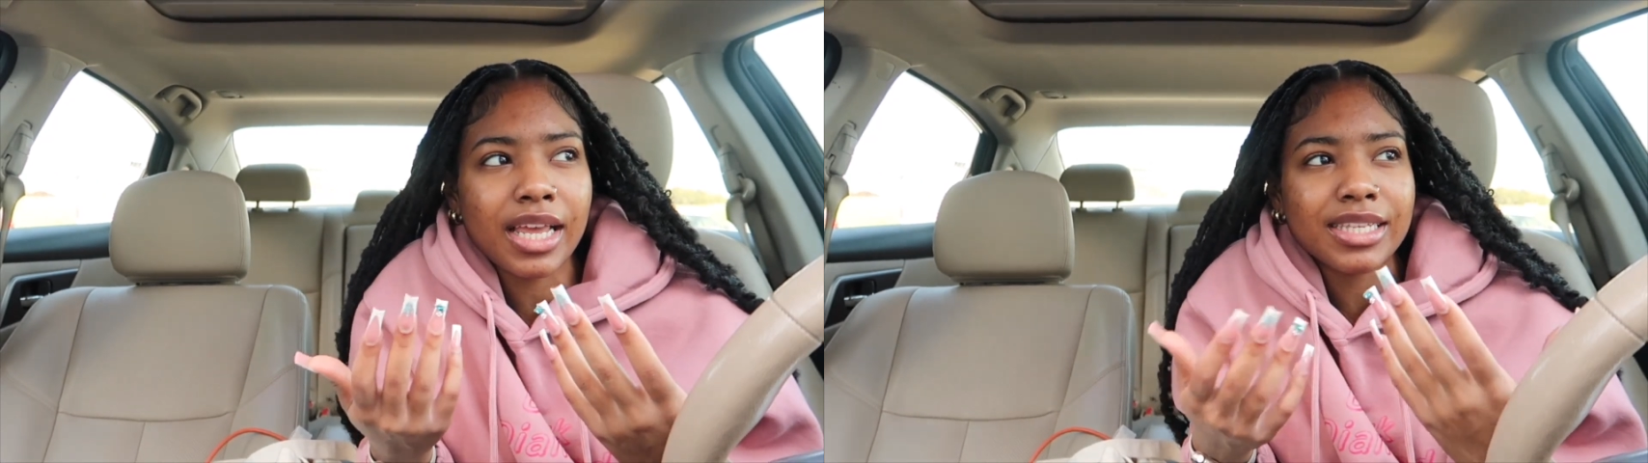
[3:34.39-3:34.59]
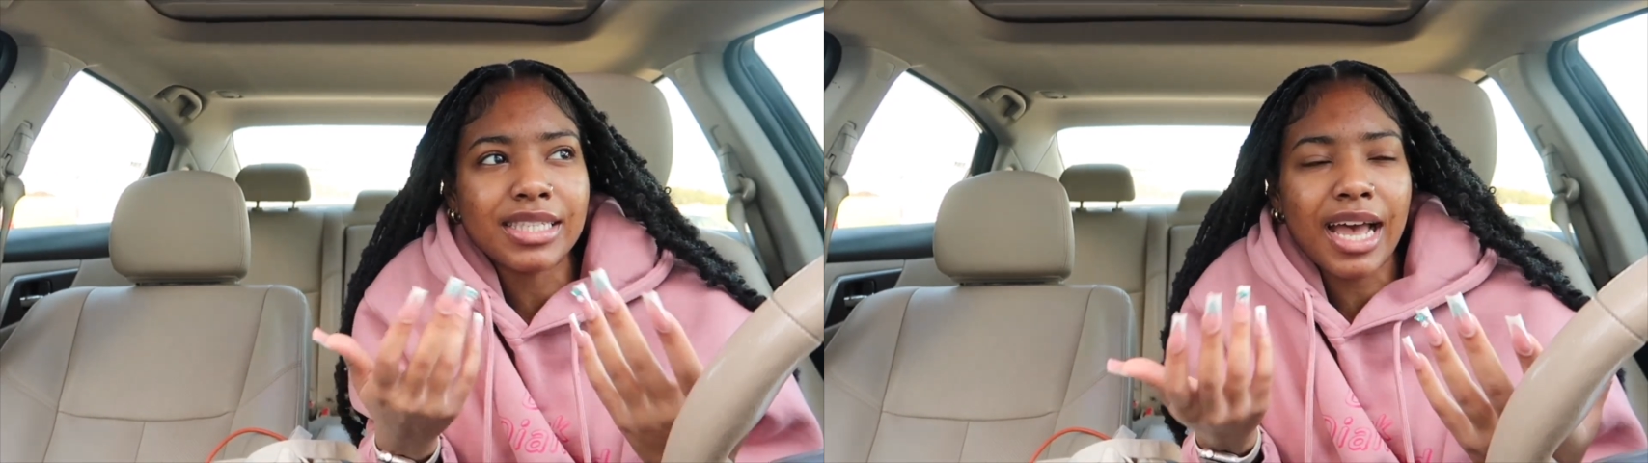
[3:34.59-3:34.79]

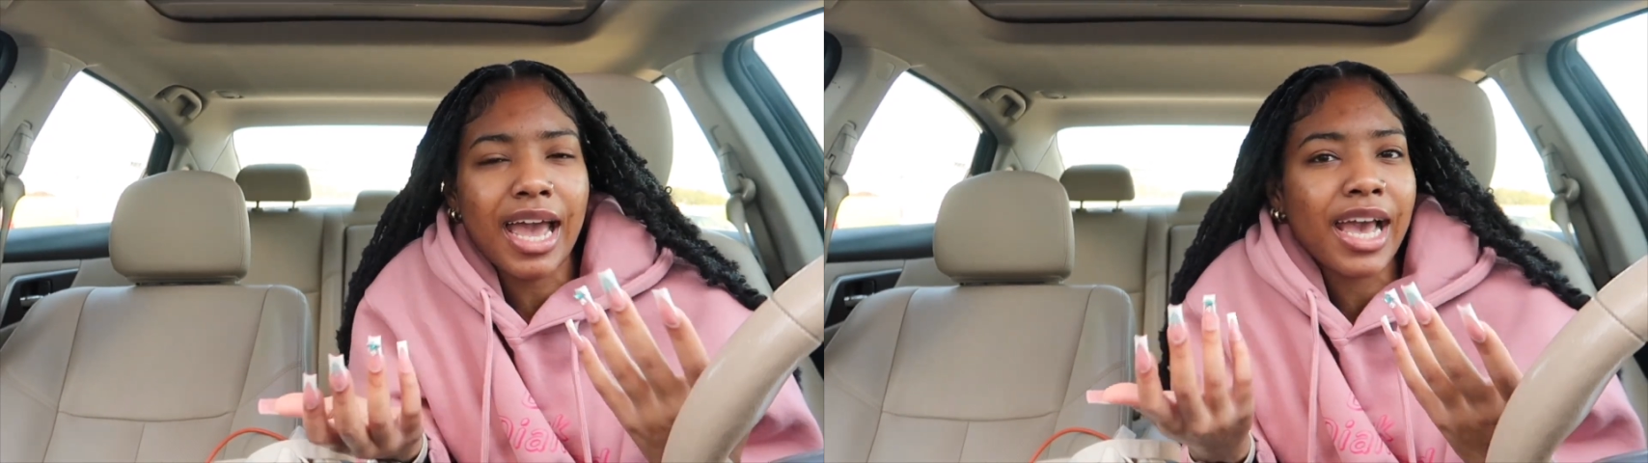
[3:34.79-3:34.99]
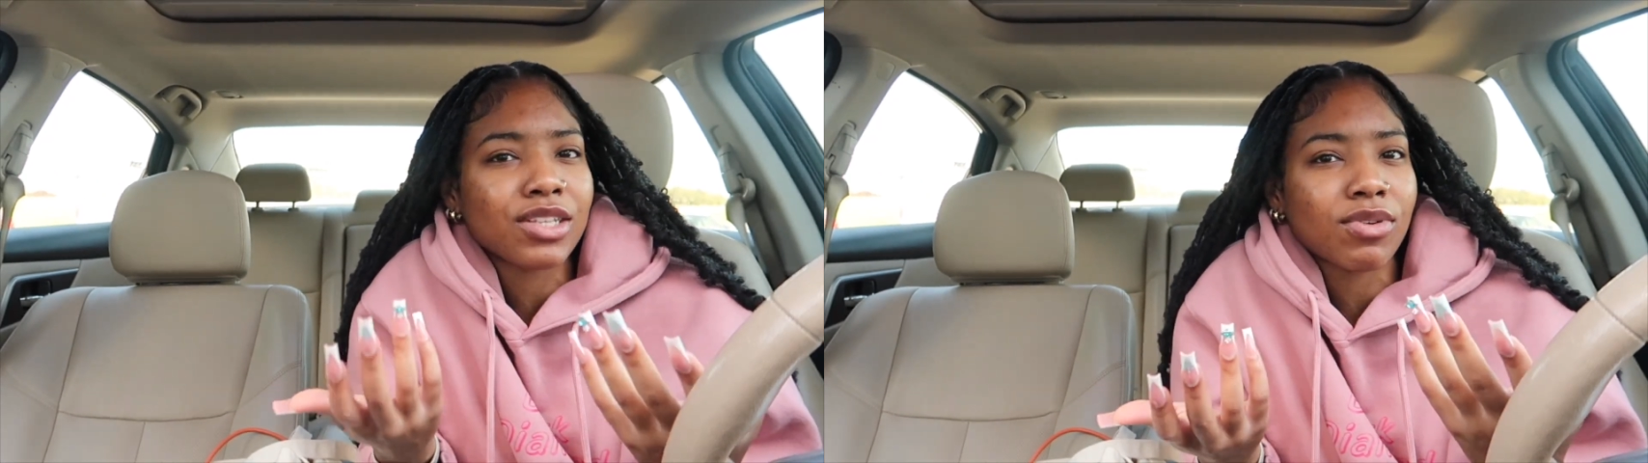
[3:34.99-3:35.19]
it's not
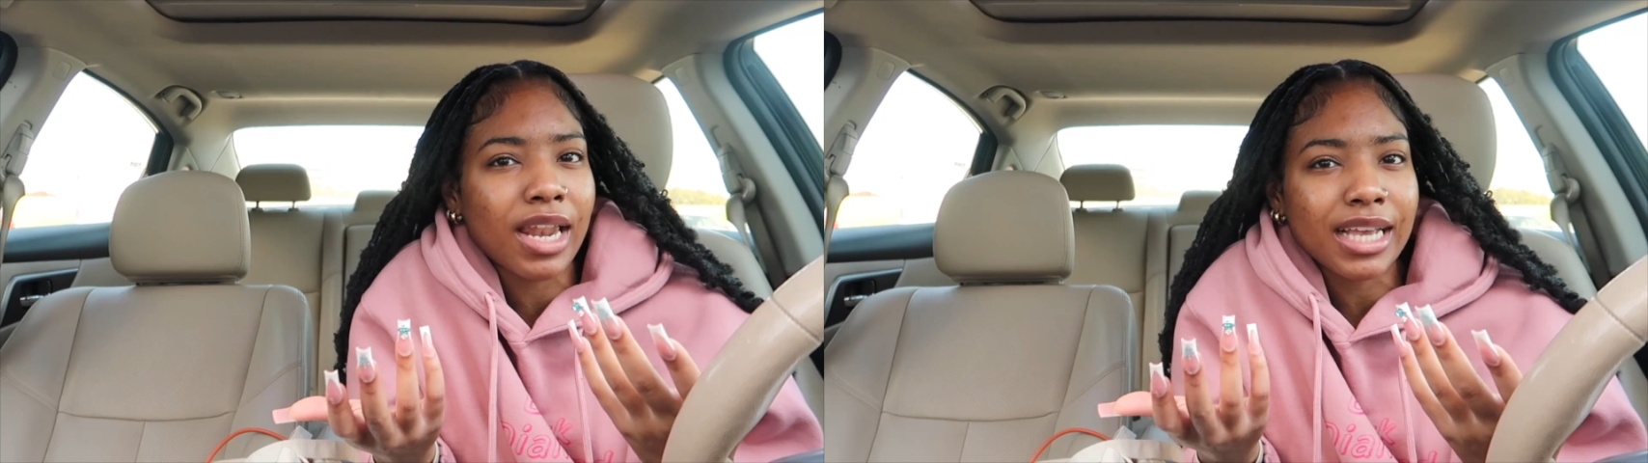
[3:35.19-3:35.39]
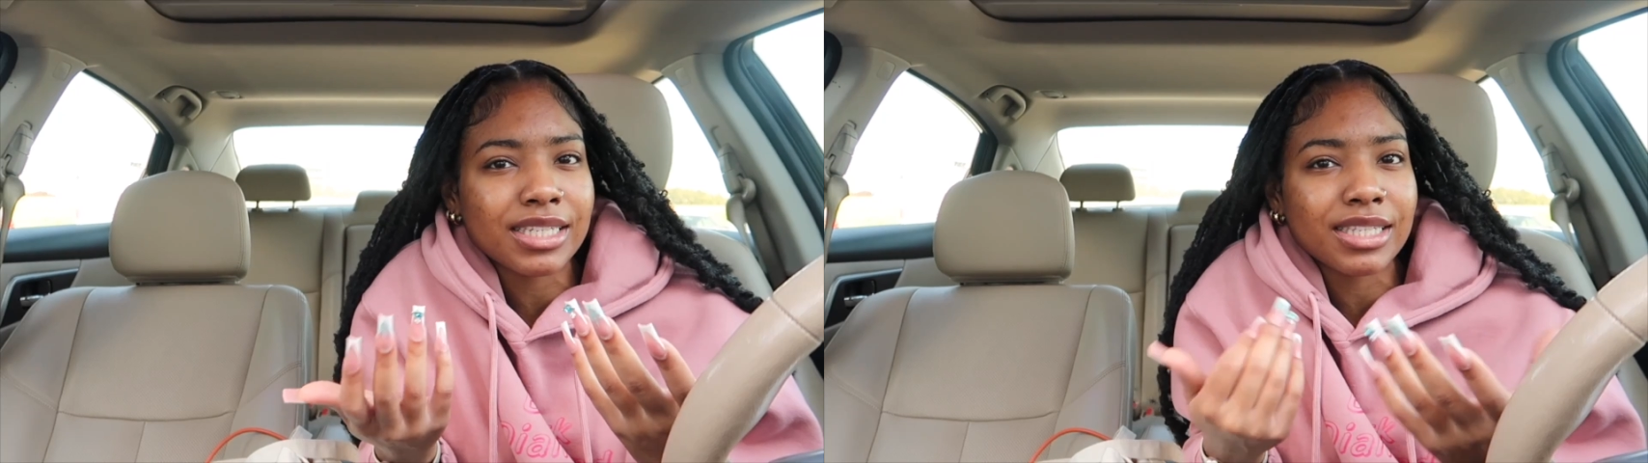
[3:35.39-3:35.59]
as
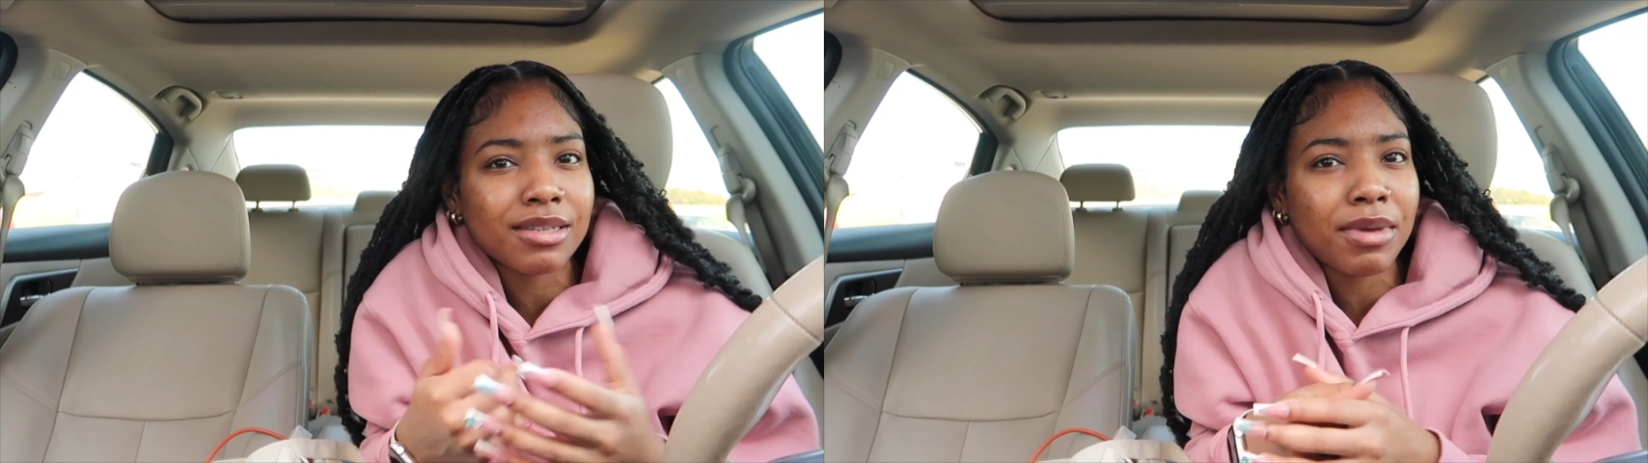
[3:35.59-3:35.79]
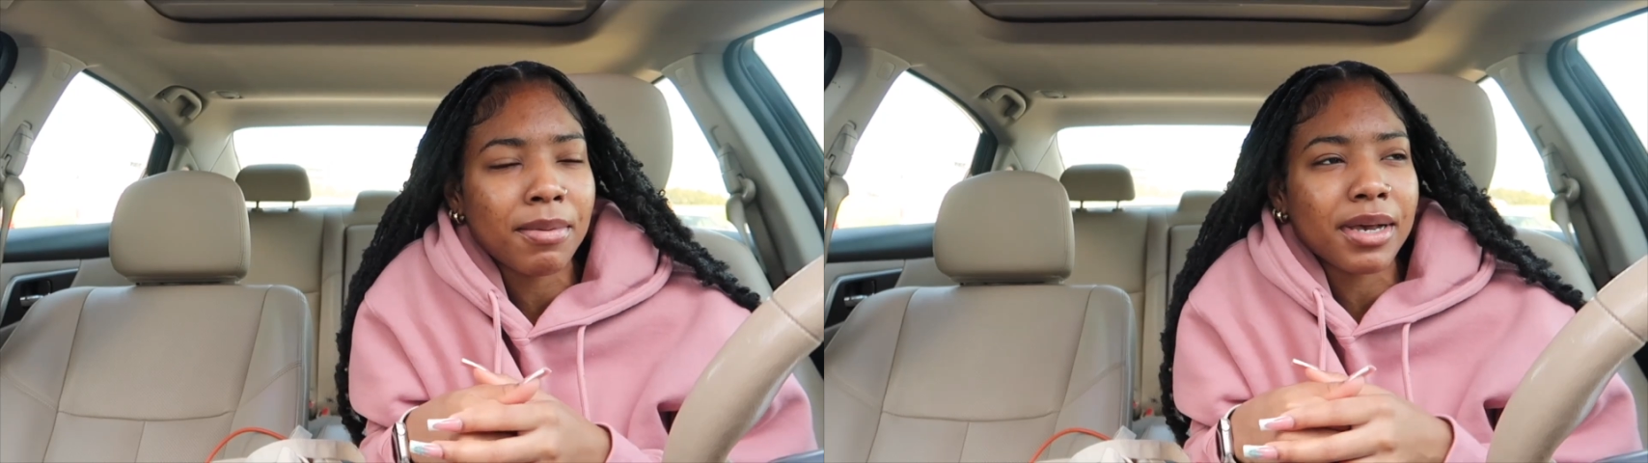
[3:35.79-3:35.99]
relaxing
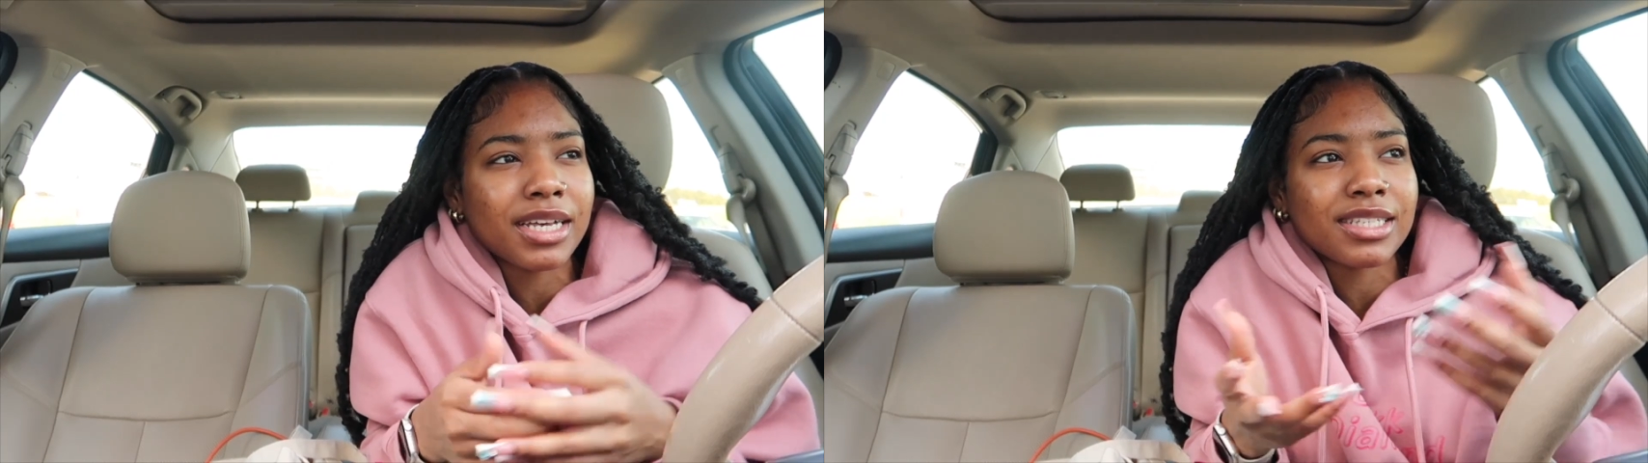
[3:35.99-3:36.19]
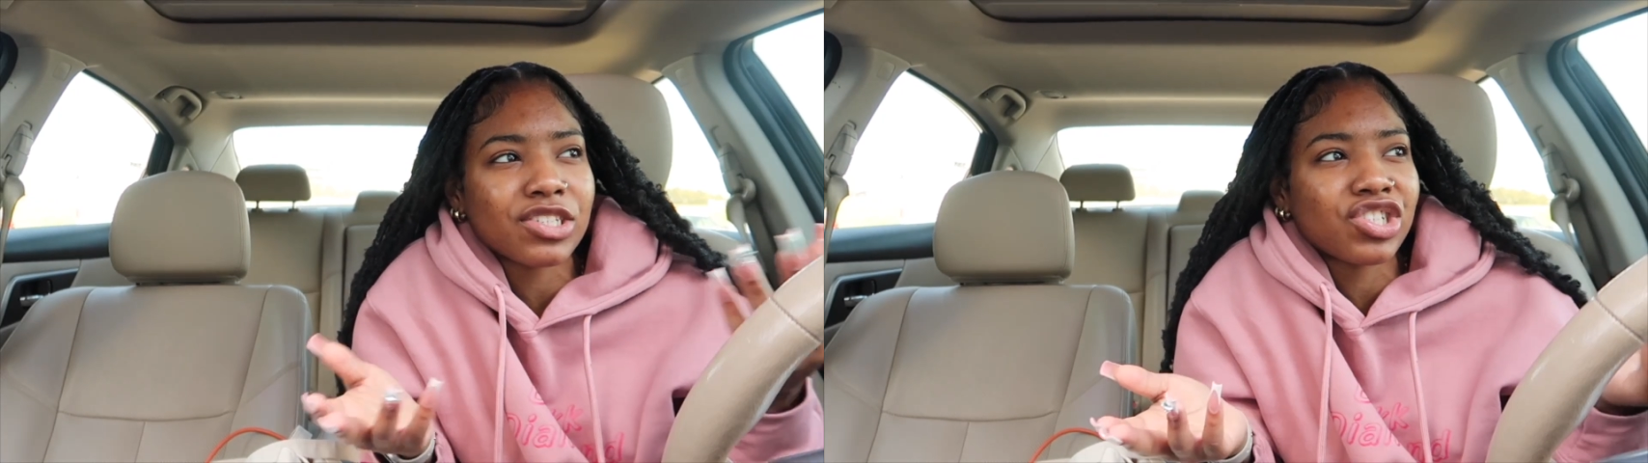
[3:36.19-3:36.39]
to me
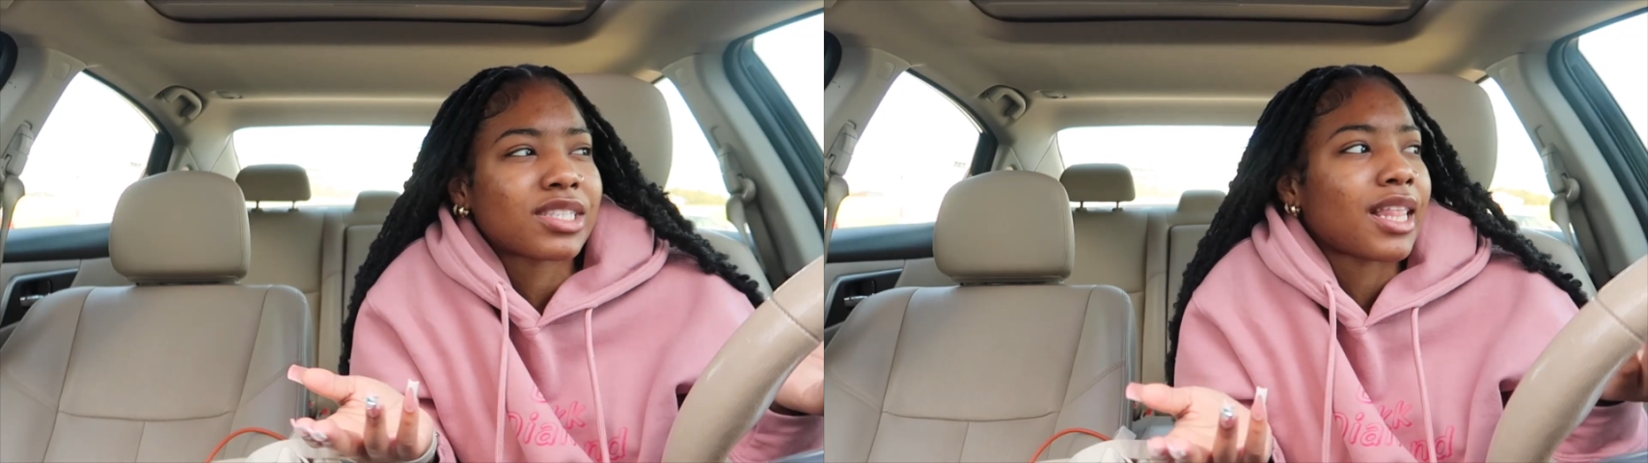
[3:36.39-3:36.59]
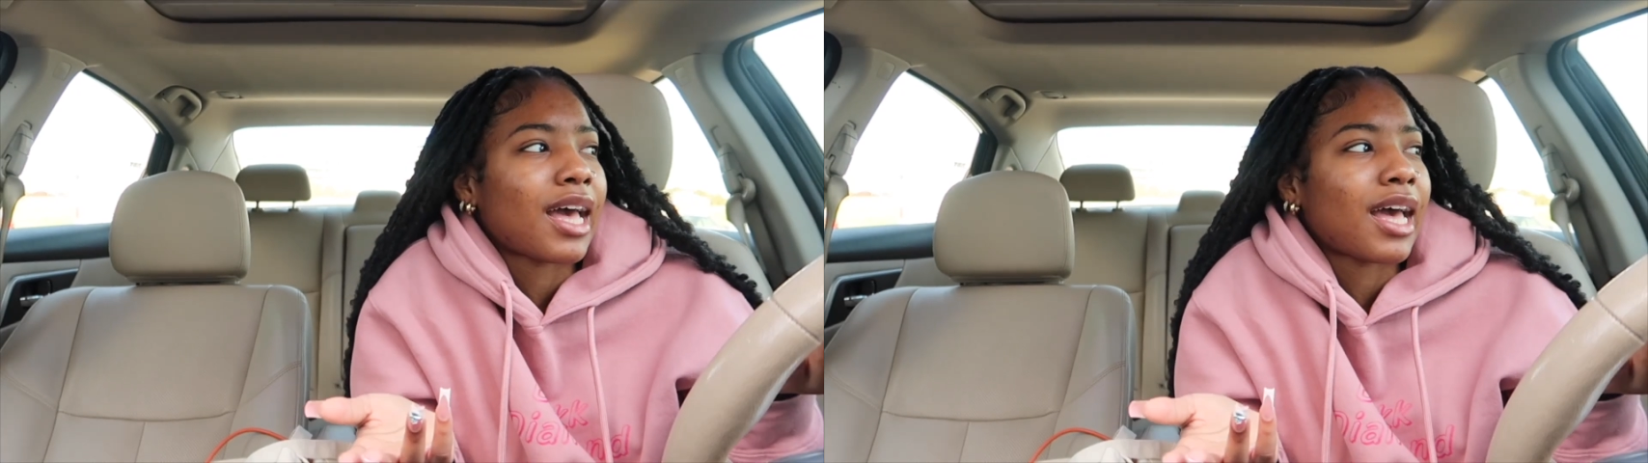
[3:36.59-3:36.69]
because it's just